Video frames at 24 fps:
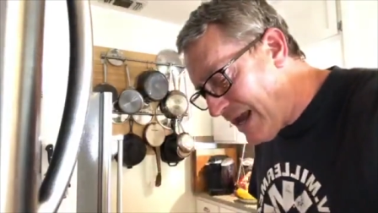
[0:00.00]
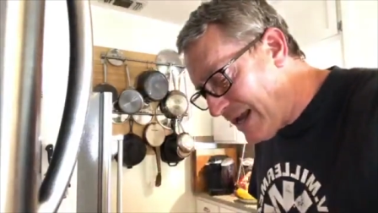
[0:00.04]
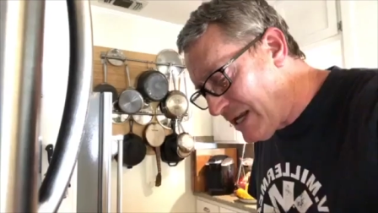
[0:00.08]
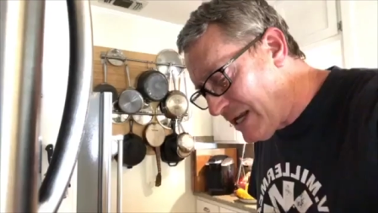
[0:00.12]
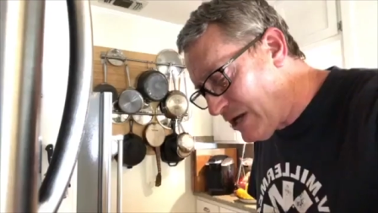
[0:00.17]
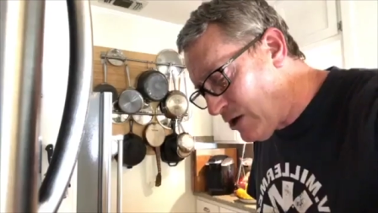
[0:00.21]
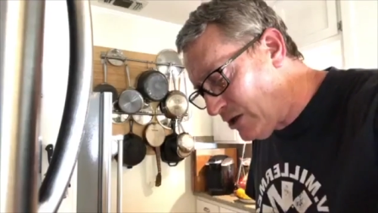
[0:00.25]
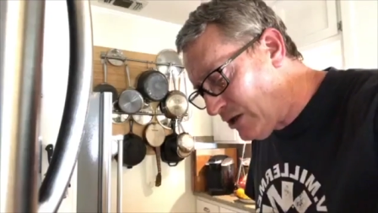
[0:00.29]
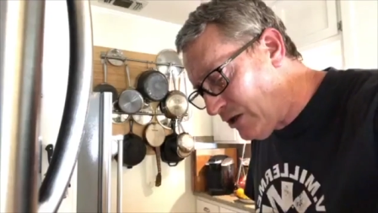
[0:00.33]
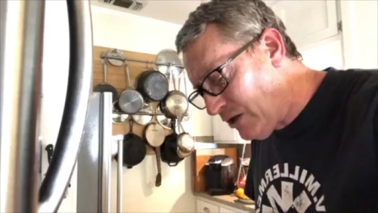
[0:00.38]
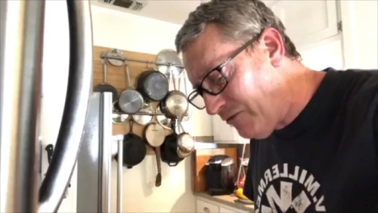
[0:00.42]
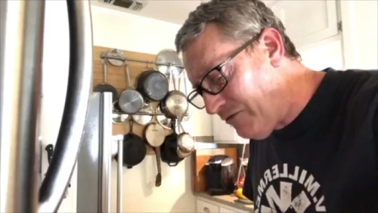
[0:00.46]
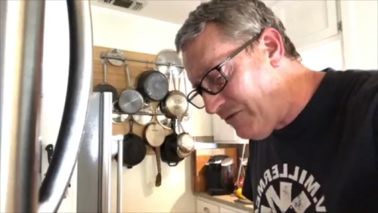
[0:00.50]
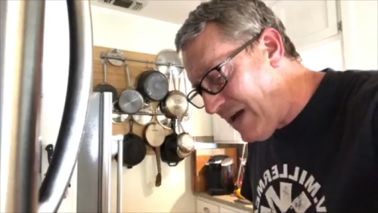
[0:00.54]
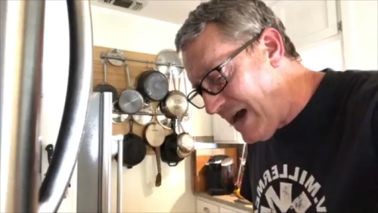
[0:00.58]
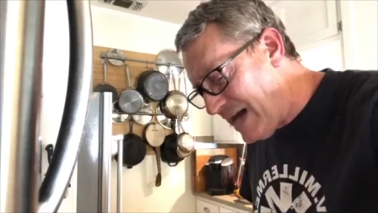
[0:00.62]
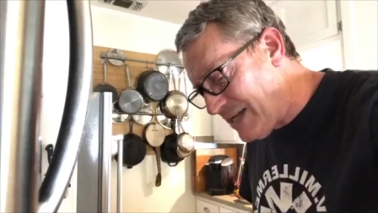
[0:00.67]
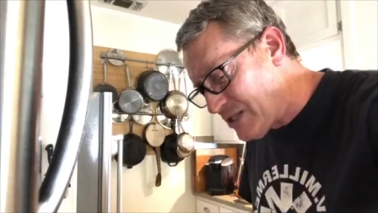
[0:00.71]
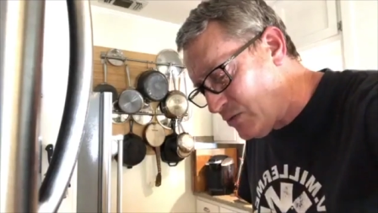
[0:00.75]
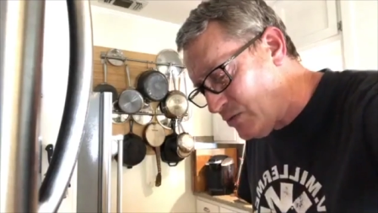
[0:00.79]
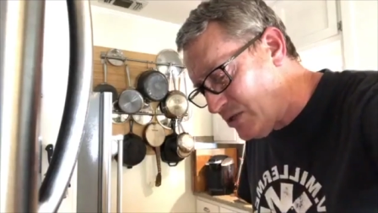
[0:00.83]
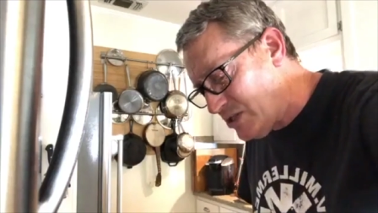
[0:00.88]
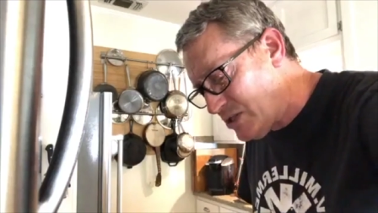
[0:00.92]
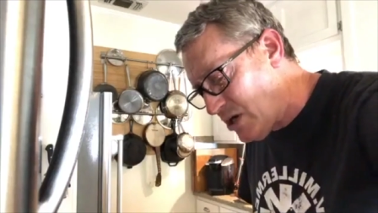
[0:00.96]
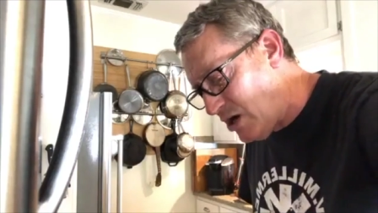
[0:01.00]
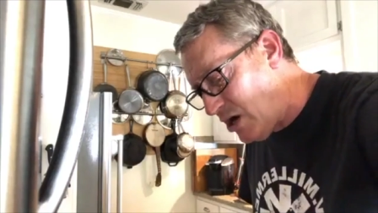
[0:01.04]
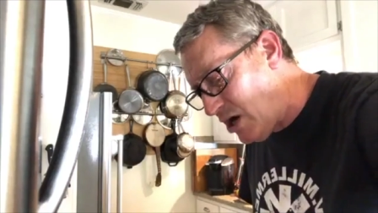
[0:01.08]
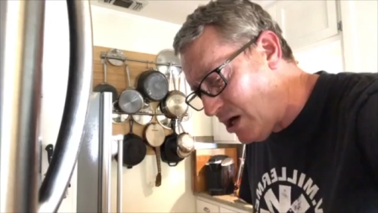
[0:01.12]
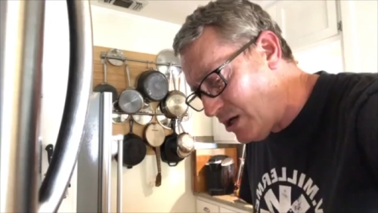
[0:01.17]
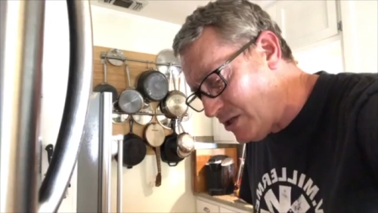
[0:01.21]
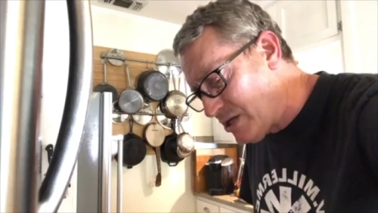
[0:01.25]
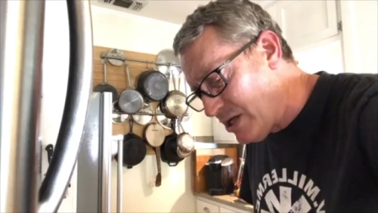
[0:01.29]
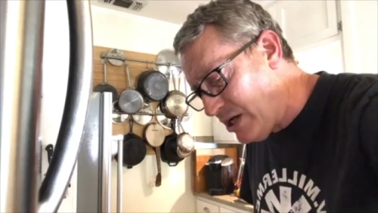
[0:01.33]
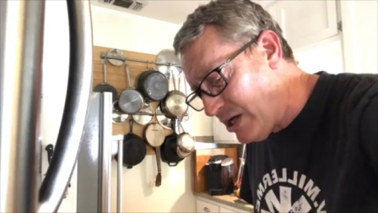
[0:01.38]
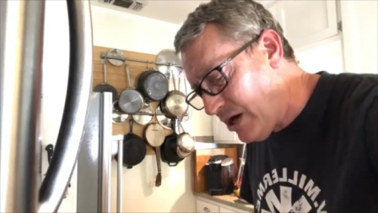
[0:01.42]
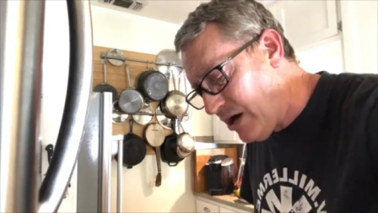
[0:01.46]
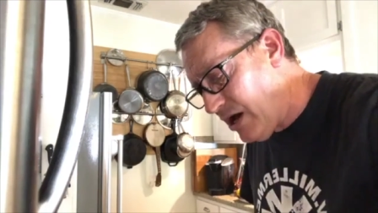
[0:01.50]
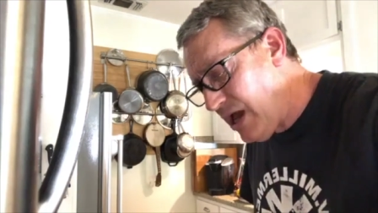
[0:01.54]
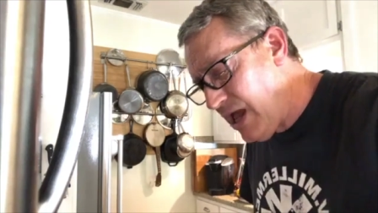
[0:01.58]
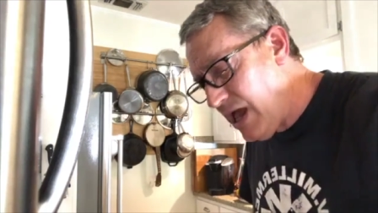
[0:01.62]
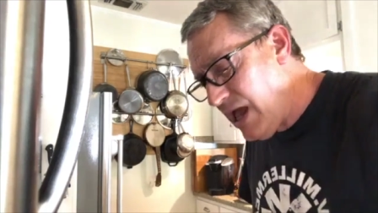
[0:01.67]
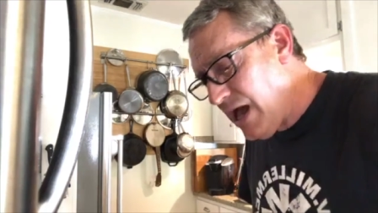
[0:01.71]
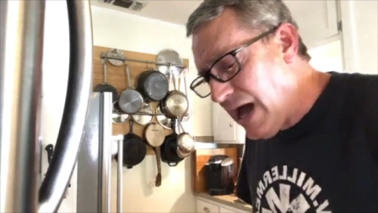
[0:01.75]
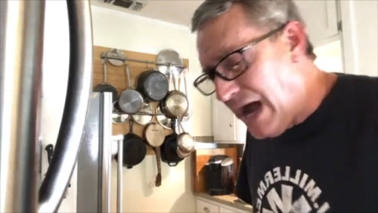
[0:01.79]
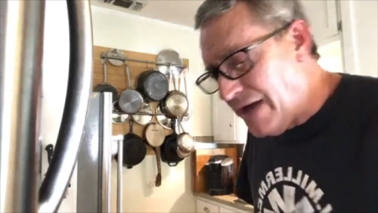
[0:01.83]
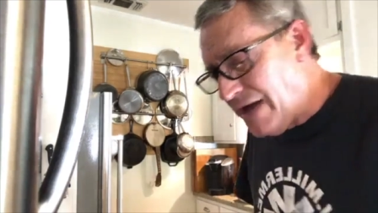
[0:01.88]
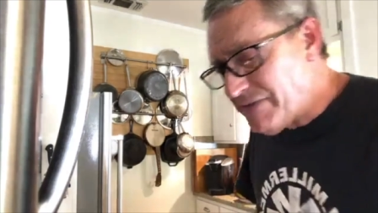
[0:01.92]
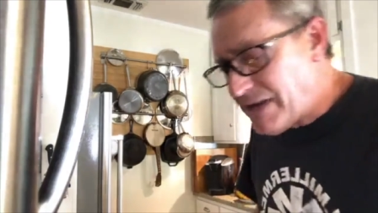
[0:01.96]
I can go a little faster with tongs here.
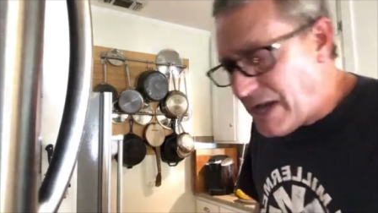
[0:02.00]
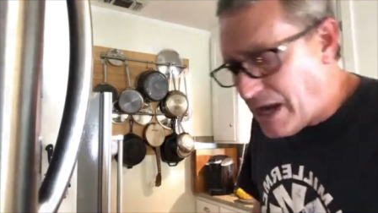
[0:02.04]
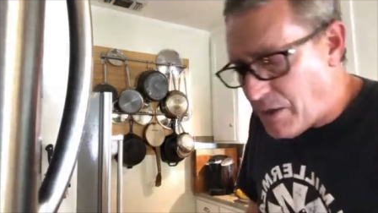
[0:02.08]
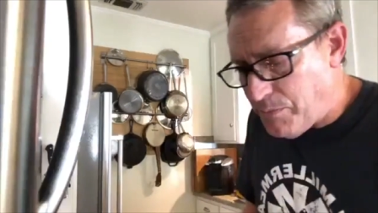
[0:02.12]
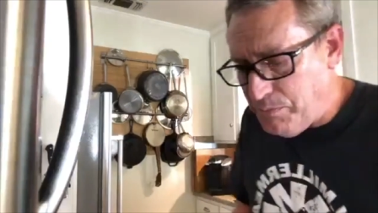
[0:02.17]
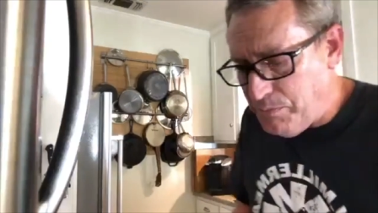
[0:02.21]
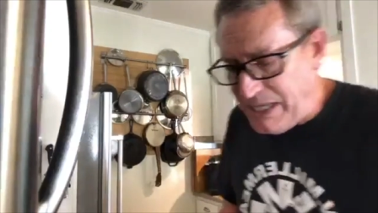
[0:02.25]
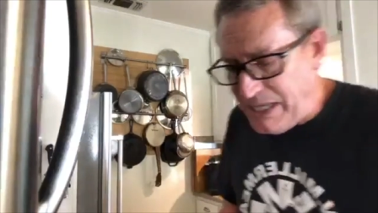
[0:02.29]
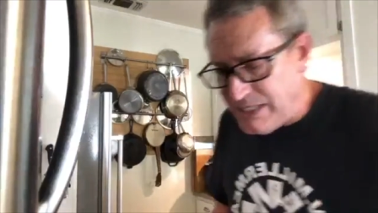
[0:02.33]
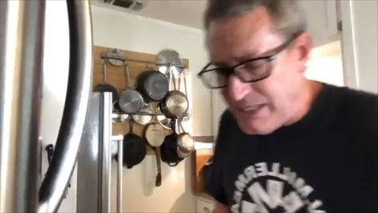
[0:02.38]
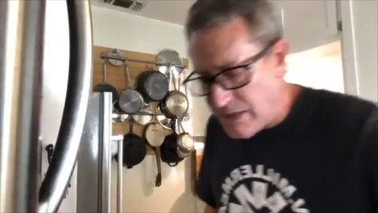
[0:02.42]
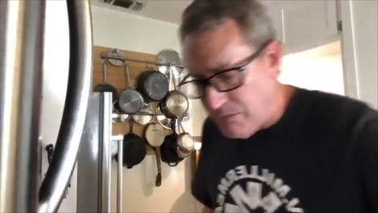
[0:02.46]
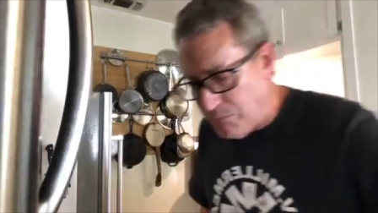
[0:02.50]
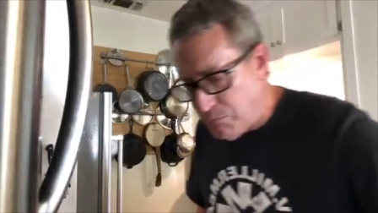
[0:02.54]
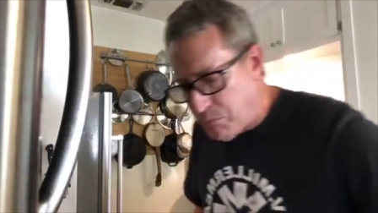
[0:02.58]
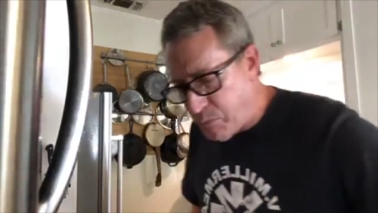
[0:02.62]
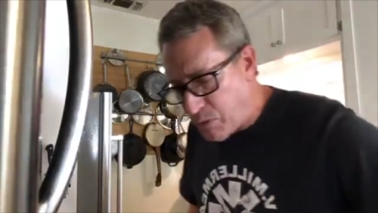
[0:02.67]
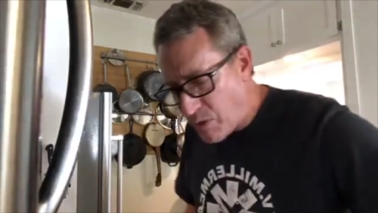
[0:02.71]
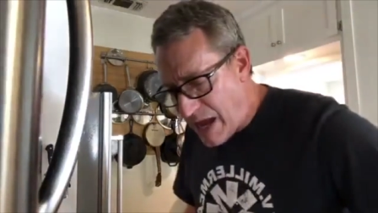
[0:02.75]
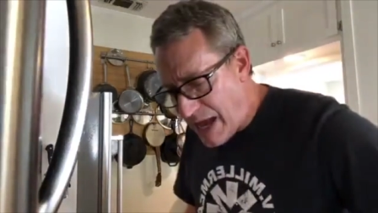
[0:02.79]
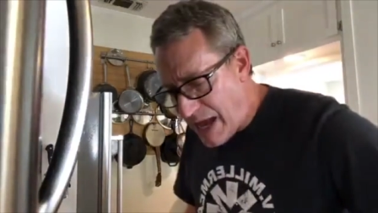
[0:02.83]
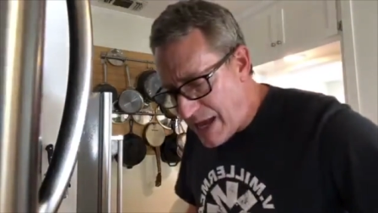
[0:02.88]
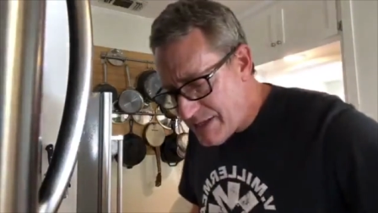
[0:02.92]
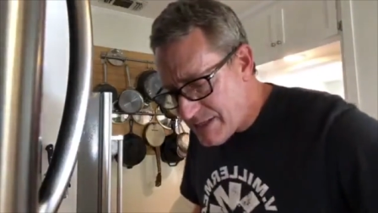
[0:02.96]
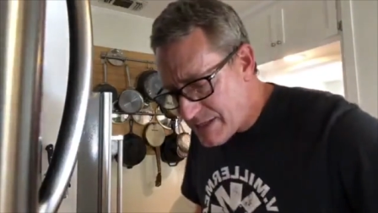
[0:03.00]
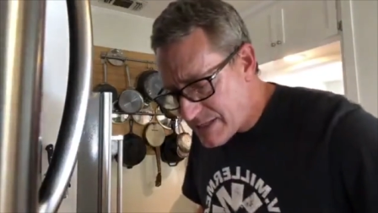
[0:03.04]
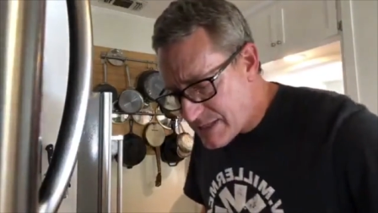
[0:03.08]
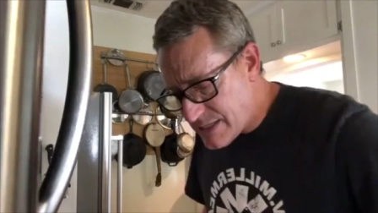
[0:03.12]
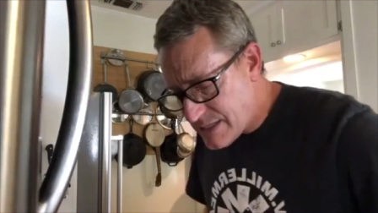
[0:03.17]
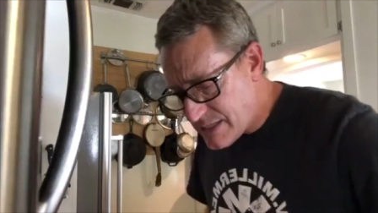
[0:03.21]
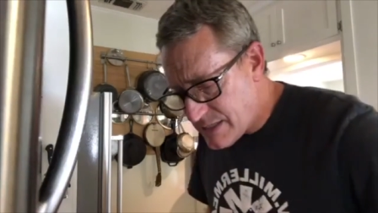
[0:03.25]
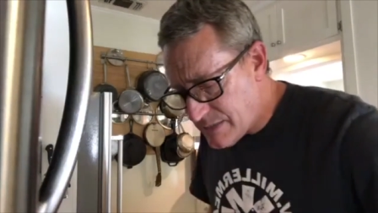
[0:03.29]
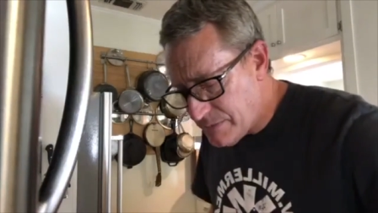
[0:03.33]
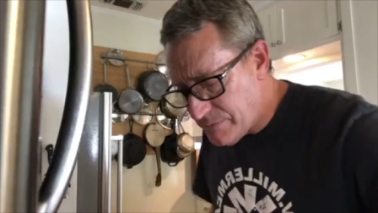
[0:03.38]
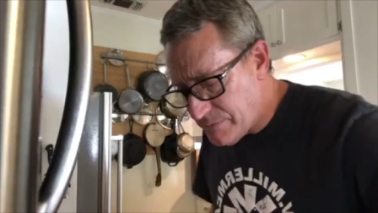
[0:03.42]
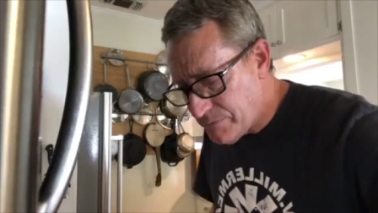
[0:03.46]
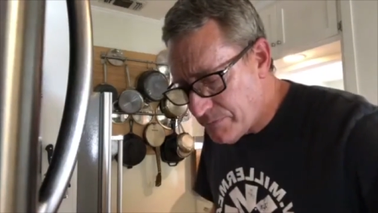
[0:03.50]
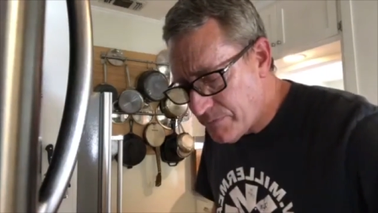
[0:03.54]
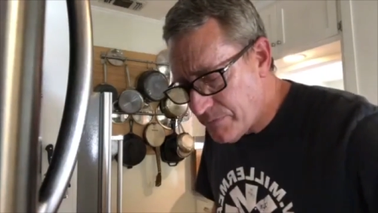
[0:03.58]
I've got a piece of breast